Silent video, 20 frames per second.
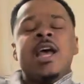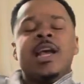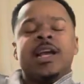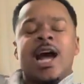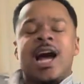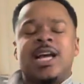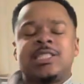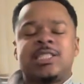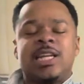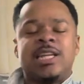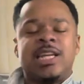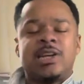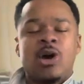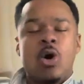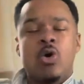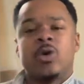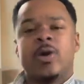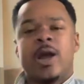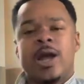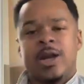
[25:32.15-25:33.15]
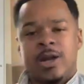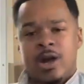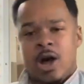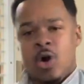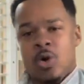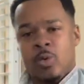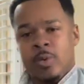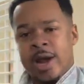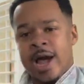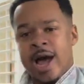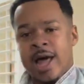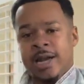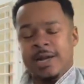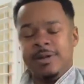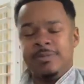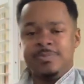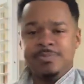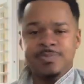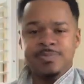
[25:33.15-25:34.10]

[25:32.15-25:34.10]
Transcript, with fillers: constantly co creating our own reality.